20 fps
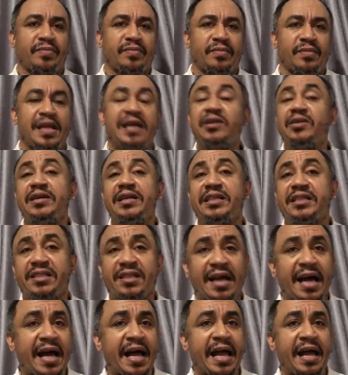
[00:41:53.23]
They know they
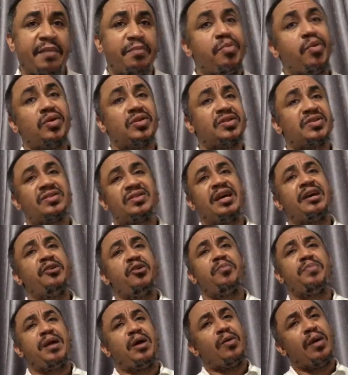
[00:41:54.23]
try, but they no
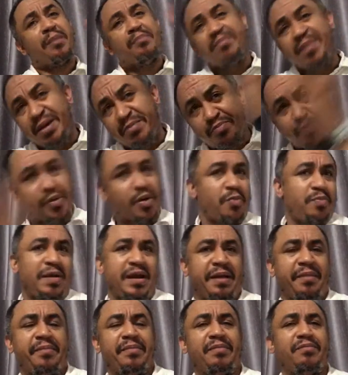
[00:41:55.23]
be our main
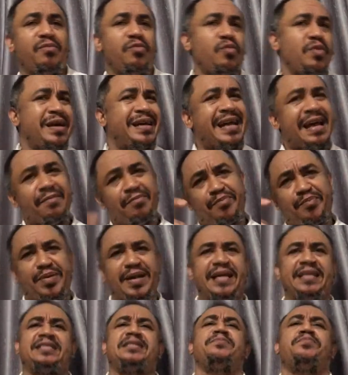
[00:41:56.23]
problem. We get
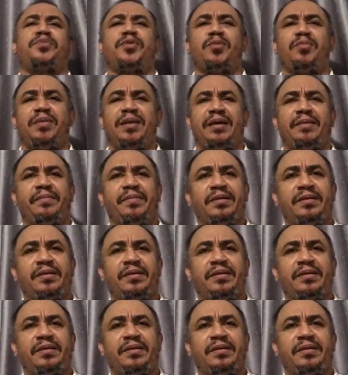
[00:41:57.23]
plenty problem.